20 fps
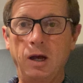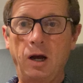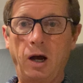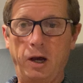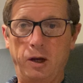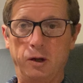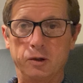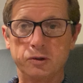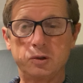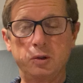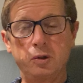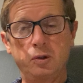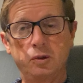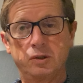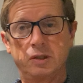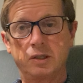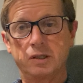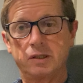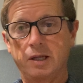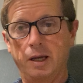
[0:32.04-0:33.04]
I also used
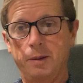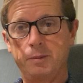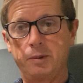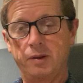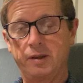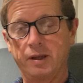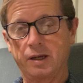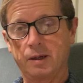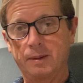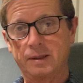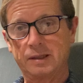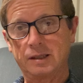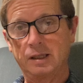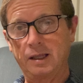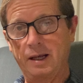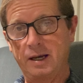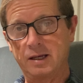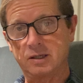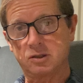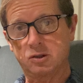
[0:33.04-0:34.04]
this time to think about the
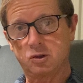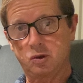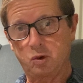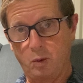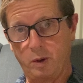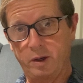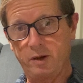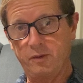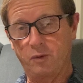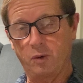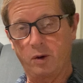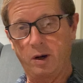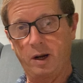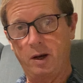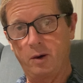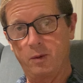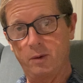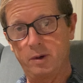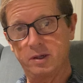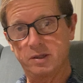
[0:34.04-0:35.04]
last 24
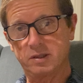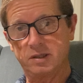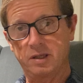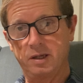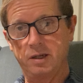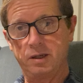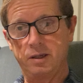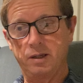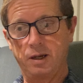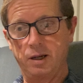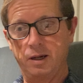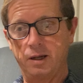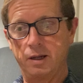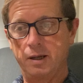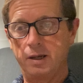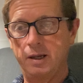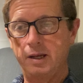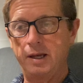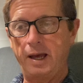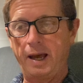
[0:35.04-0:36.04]
hours and uh,
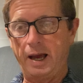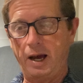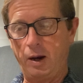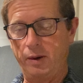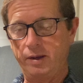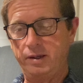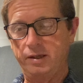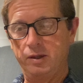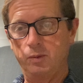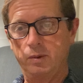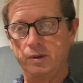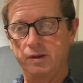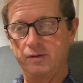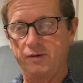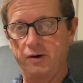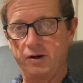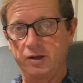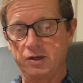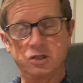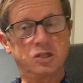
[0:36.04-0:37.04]
how I did with the
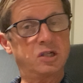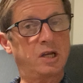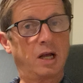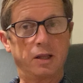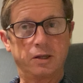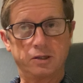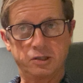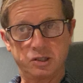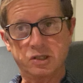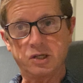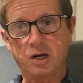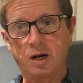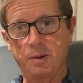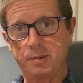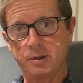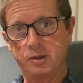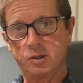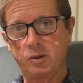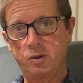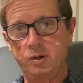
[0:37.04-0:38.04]
various challenges and
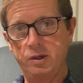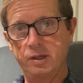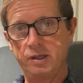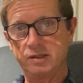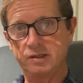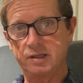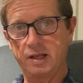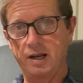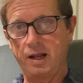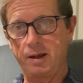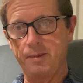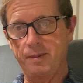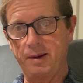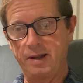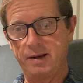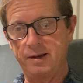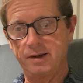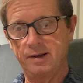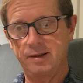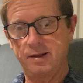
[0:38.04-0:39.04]
opportunities that I met.
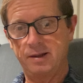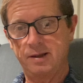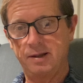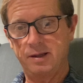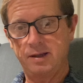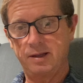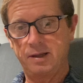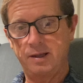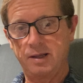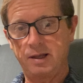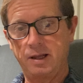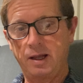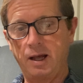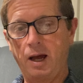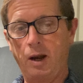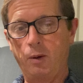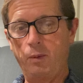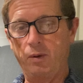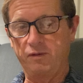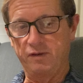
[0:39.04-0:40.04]

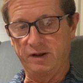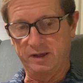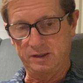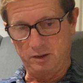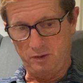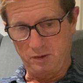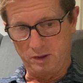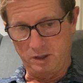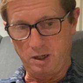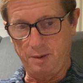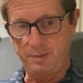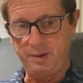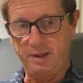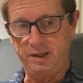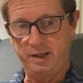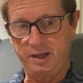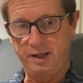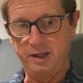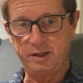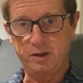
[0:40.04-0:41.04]
I reflect on the coming
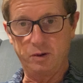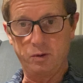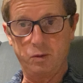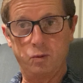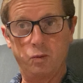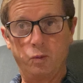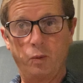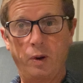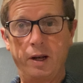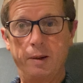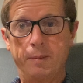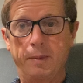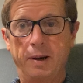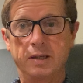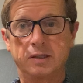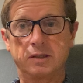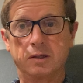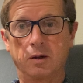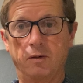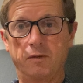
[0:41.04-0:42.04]
day and ready
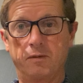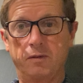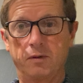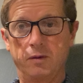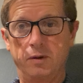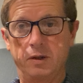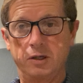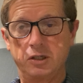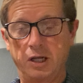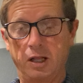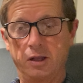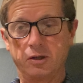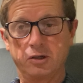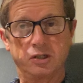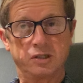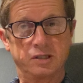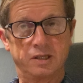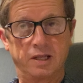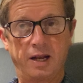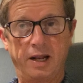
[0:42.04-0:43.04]
myself for the
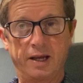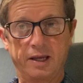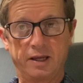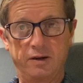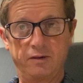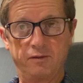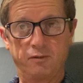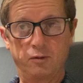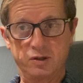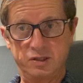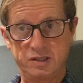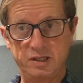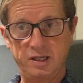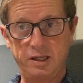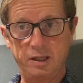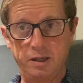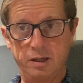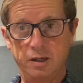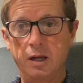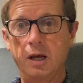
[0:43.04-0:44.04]
challenges that I can foresee
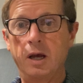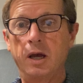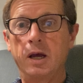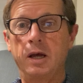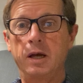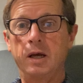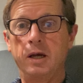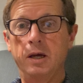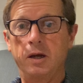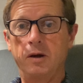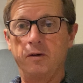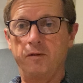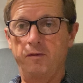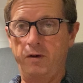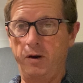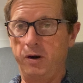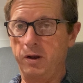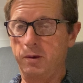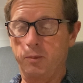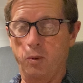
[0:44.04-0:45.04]
and,
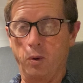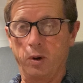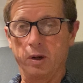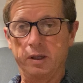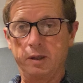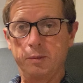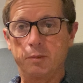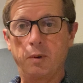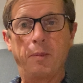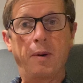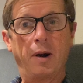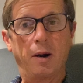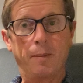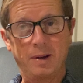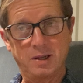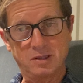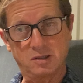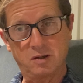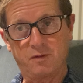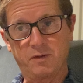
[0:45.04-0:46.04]
very importantly, prepare
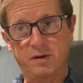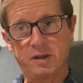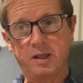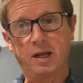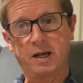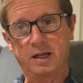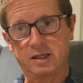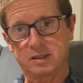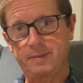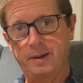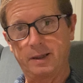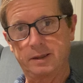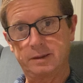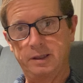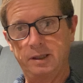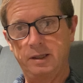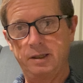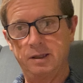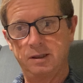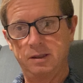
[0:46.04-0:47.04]
myself for the unexpected.